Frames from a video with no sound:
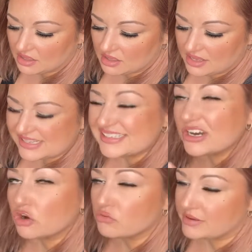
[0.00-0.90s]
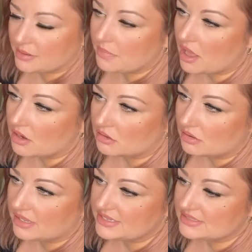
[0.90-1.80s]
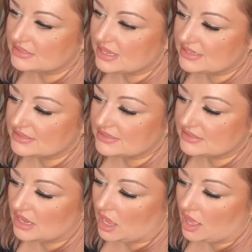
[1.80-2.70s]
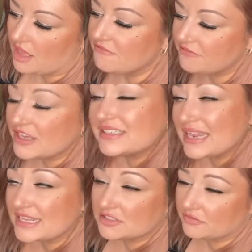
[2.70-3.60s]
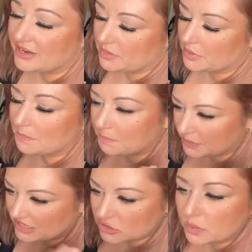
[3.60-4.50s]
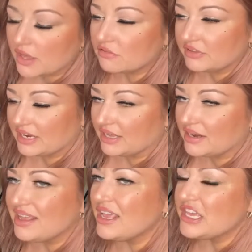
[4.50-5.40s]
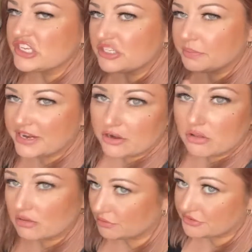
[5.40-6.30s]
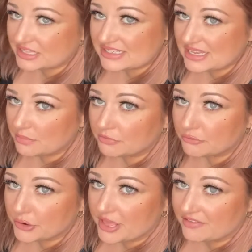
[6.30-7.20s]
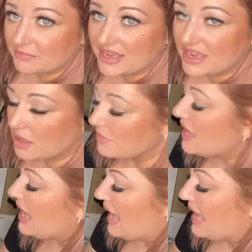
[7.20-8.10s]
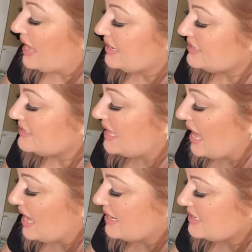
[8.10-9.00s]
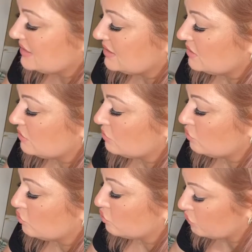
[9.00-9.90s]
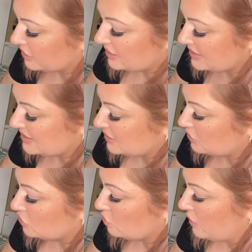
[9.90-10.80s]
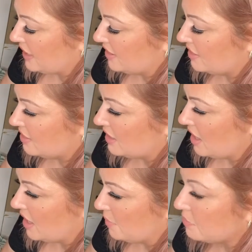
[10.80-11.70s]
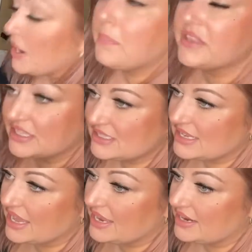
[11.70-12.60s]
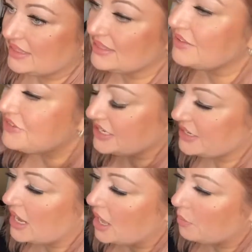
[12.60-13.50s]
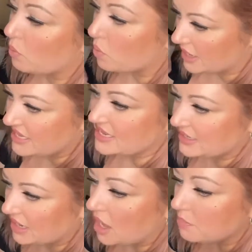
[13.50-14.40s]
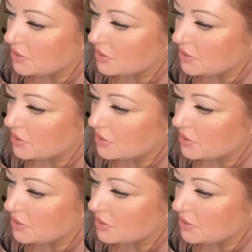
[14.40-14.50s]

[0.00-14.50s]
it's in a green bottle. It's a fix that has vitamin B12 in it. You spray it all over the skin before you have makeup, and that really deals with prepping the skin, lifting it up, waking it up,